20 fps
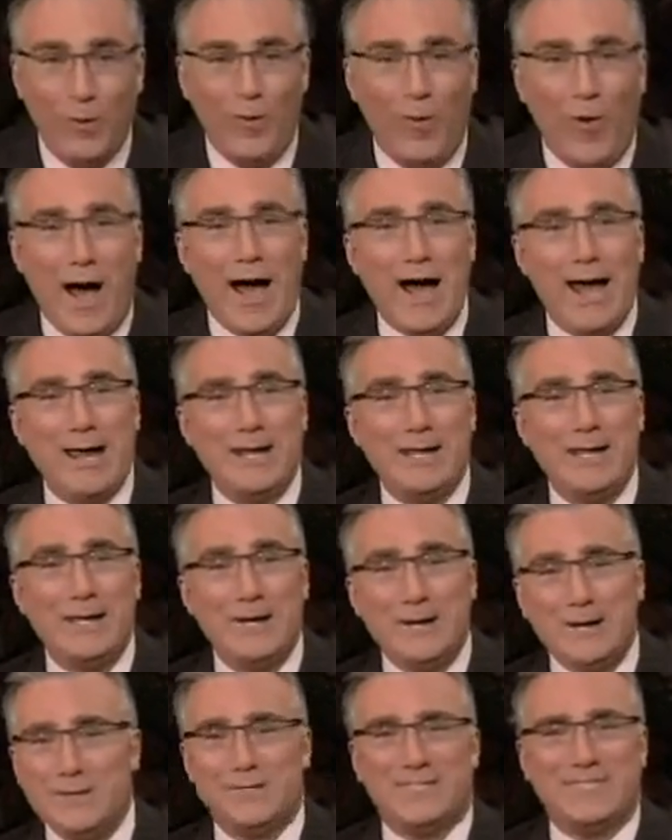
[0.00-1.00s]
Why,
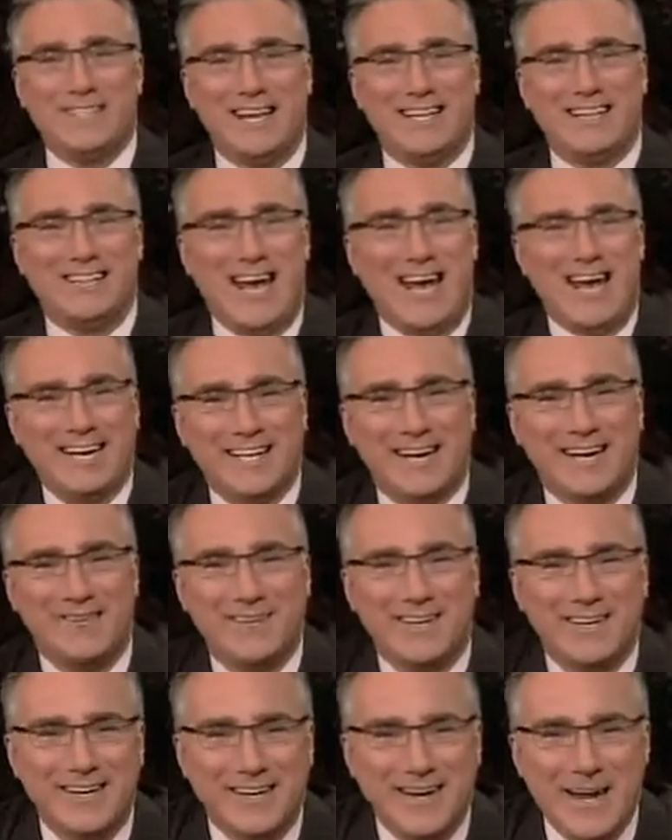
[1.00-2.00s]
you said that,
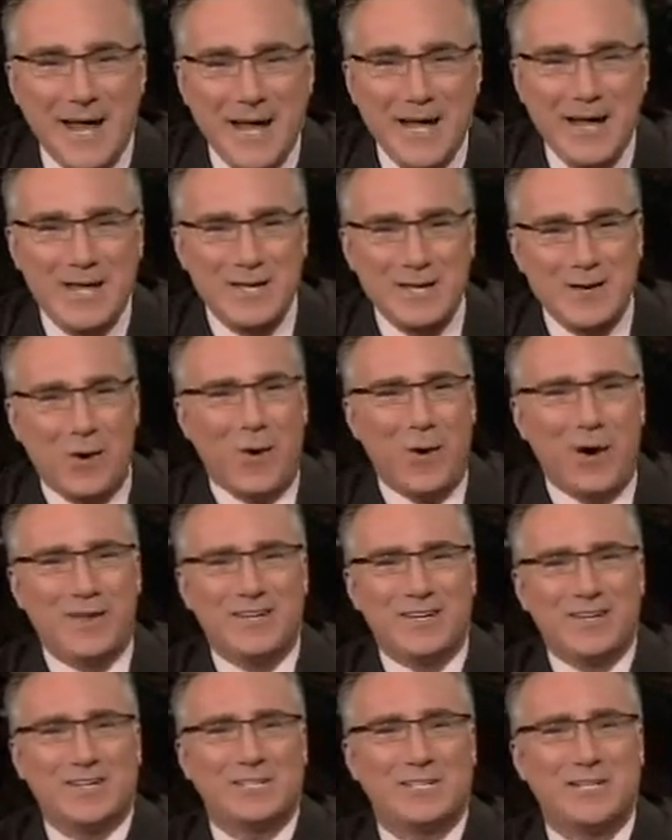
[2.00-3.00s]
Governor.
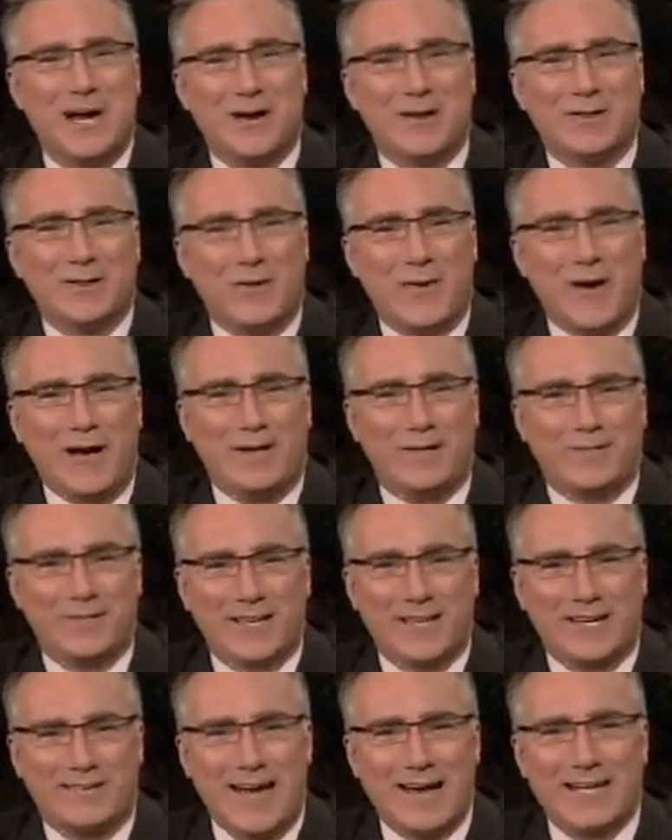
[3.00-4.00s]
You're the share the
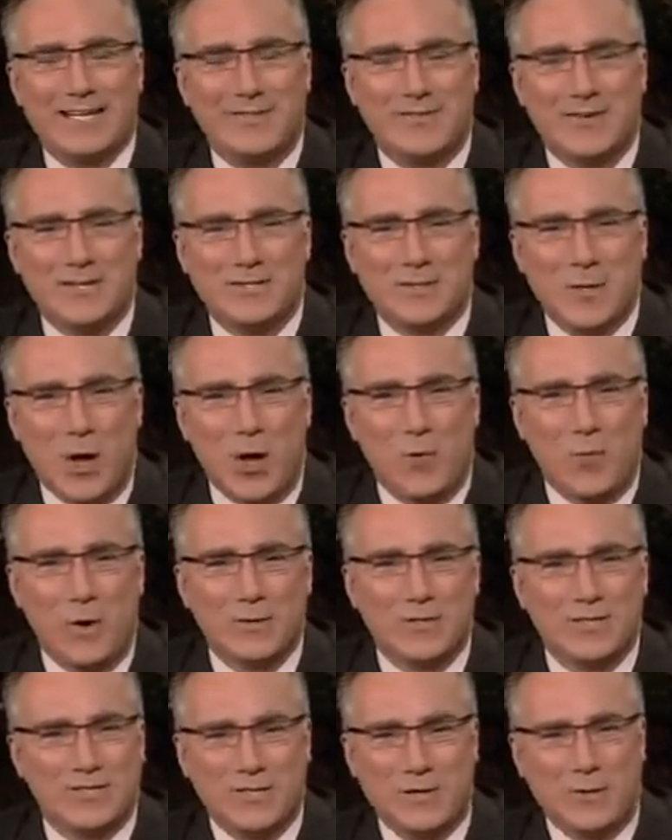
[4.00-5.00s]
wealth, collectivist,
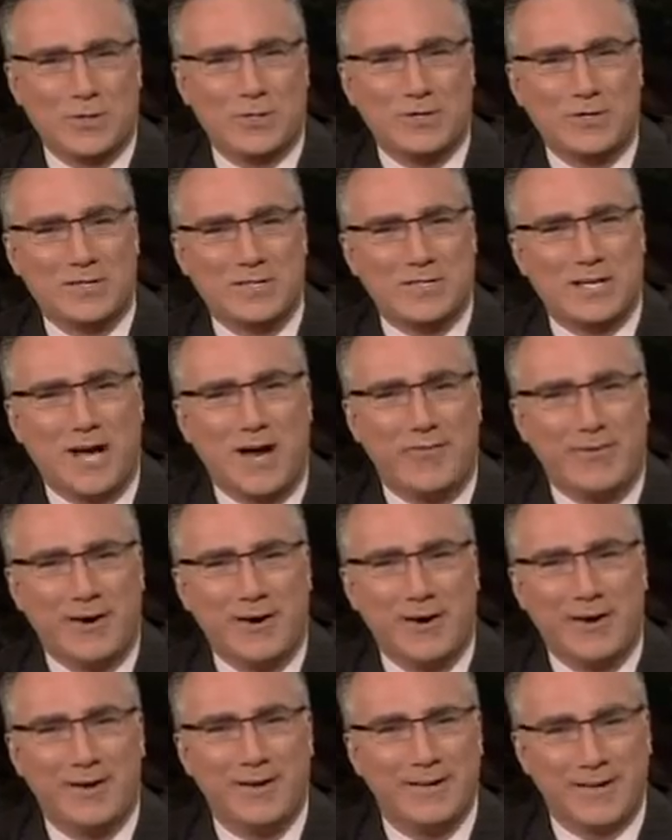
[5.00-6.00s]
almost socialist
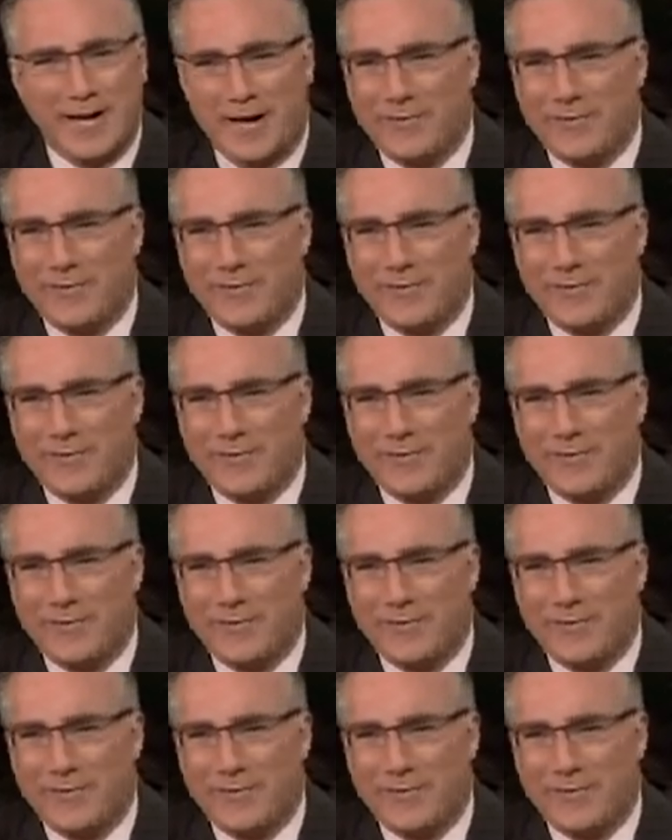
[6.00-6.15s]
governor,